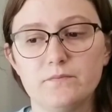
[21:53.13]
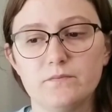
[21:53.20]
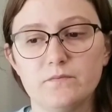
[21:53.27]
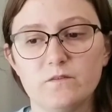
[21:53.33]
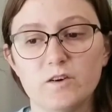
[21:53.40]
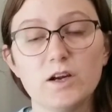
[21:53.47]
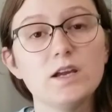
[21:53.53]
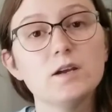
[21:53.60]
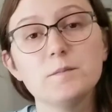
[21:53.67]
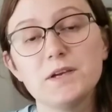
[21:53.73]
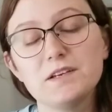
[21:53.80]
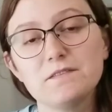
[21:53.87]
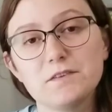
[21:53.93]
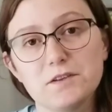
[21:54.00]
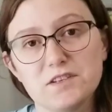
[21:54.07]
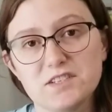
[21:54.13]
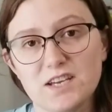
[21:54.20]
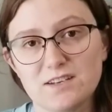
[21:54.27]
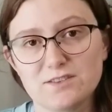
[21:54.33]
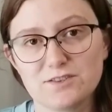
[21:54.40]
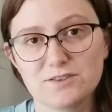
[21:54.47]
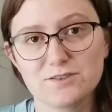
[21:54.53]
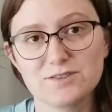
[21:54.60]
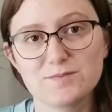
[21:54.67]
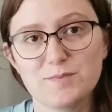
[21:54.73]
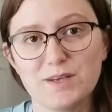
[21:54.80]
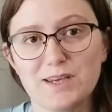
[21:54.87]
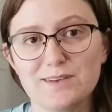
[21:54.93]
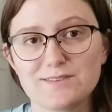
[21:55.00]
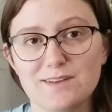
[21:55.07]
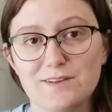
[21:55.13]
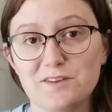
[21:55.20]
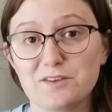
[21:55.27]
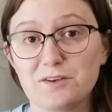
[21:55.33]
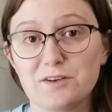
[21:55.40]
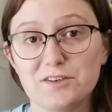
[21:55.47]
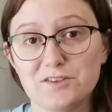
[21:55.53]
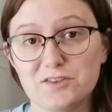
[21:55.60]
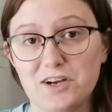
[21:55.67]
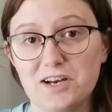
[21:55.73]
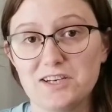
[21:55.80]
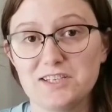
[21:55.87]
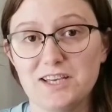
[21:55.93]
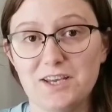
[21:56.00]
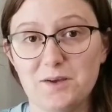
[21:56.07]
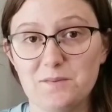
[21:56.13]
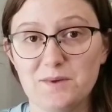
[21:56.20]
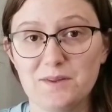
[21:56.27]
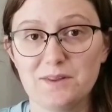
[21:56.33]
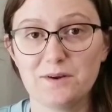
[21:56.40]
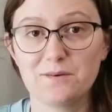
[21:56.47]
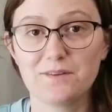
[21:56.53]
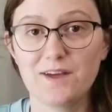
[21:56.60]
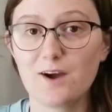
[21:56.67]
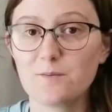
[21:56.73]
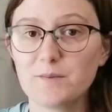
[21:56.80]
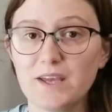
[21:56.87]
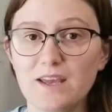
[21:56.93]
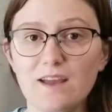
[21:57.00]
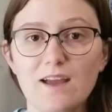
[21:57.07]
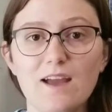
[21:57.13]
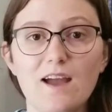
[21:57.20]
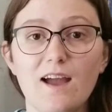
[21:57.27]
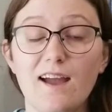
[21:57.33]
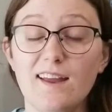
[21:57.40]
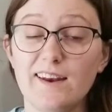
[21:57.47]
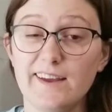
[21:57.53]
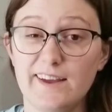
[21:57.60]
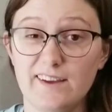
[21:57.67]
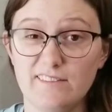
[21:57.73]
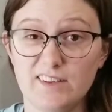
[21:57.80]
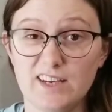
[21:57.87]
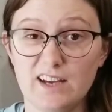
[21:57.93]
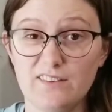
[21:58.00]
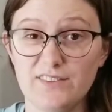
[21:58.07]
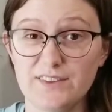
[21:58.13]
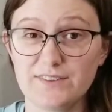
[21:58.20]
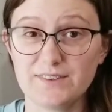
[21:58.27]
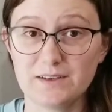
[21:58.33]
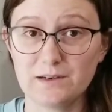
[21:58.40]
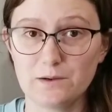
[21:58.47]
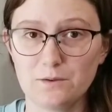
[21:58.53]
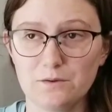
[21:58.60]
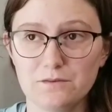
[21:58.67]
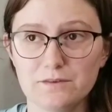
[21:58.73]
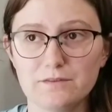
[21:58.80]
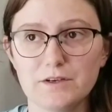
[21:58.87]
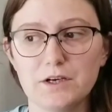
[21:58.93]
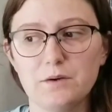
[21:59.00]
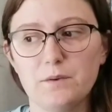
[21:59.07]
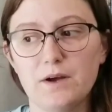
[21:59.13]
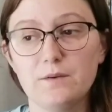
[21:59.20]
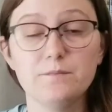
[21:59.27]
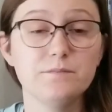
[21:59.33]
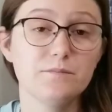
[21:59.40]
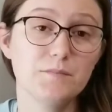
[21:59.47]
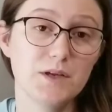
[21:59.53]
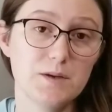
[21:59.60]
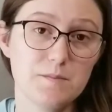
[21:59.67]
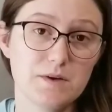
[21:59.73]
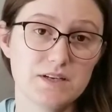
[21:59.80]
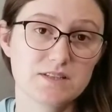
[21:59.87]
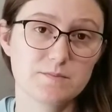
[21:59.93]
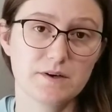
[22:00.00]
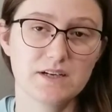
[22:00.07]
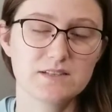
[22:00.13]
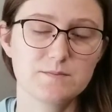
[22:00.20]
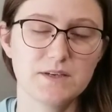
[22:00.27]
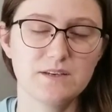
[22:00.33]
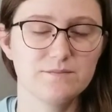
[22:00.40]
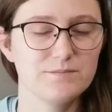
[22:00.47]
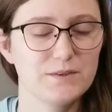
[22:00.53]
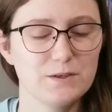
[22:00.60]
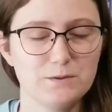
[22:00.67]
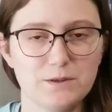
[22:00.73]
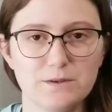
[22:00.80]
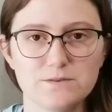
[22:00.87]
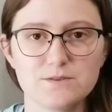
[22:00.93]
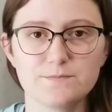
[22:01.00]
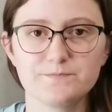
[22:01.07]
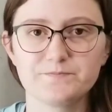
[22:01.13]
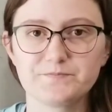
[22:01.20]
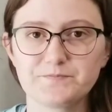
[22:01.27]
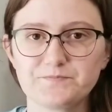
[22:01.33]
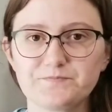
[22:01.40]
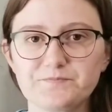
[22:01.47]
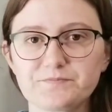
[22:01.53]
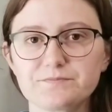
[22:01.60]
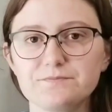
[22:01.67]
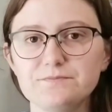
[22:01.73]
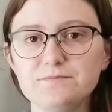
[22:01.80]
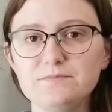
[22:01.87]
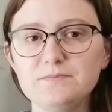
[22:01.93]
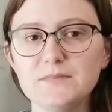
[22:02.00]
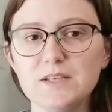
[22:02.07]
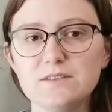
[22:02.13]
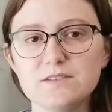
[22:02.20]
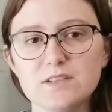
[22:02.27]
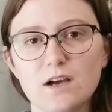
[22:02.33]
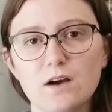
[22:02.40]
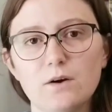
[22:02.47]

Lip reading: for him and for the testers, because I think they're going to try to take him in there without me, and I highly doubt that's going to go over very well. He might surprise me, who knows. So